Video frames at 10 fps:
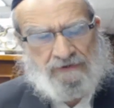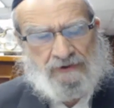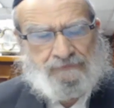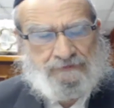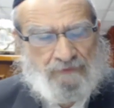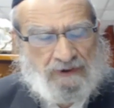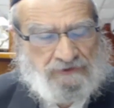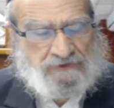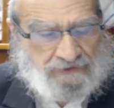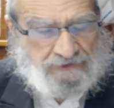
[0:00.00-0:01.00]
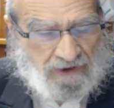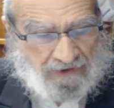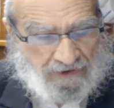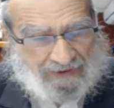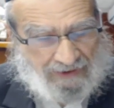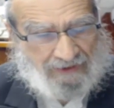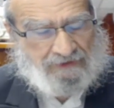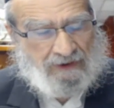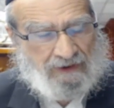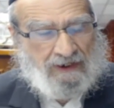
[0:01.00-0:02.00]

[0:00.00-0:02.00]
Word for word: This was Maisha's intent.